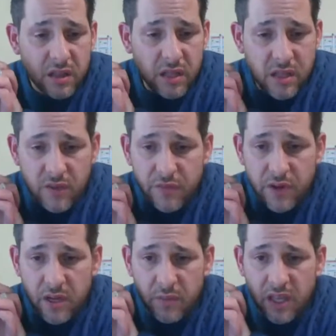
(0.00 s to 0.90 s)
Thank you
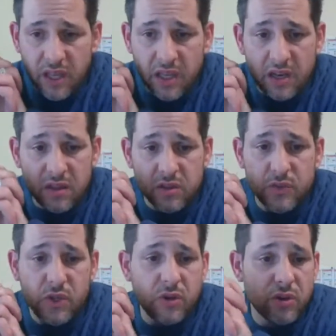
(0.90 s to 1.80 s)
for coming in. And those
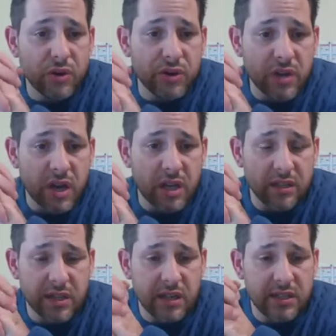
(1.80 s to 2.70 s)
of you who could
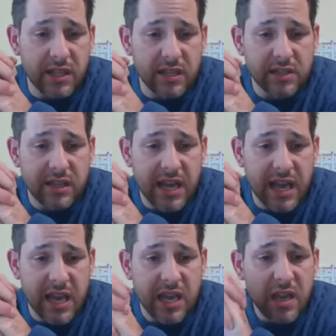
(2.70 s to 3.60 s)
not attend
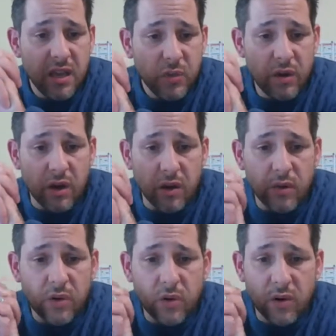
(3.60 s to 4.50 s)
today, we
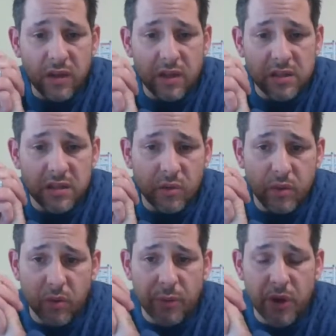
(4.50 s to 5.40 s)
are recording this, so
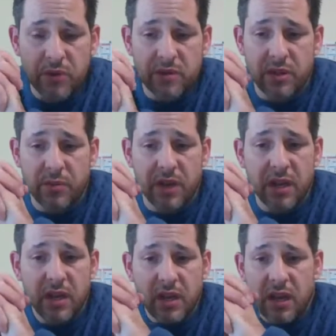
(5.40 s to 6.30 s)
we will post it.
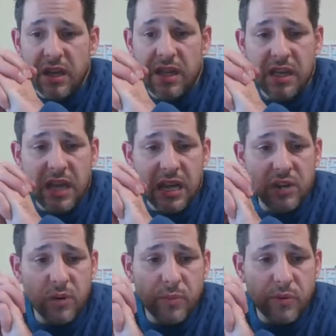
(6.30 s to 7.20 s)
But again,
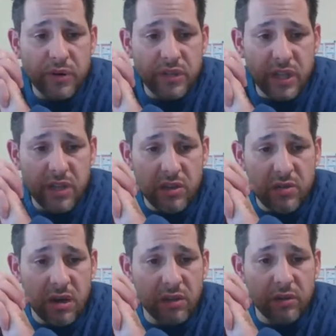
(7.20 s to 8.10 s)
I do appreciate
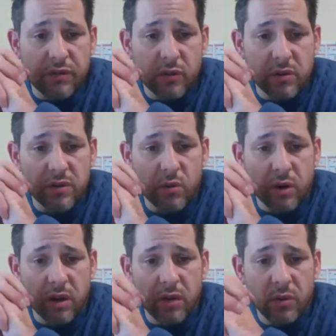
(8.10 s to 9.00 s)
you. I look forward to
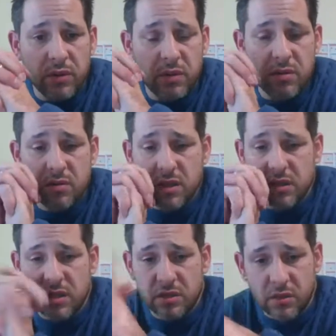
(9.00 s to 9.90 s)
working with you,
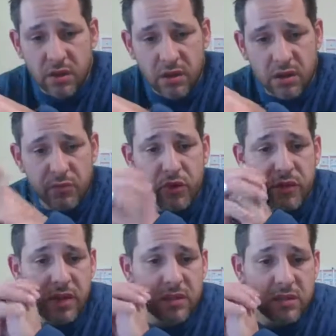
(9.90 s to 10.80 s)
continuing on,
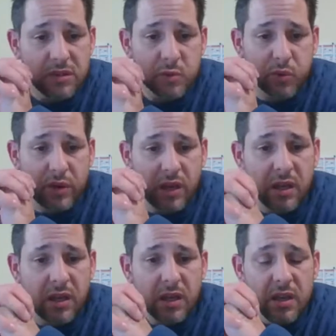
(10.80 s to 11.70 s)
moving into the
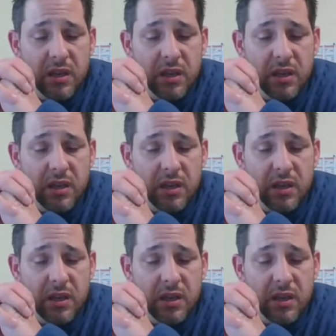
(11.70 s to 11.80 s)
spring.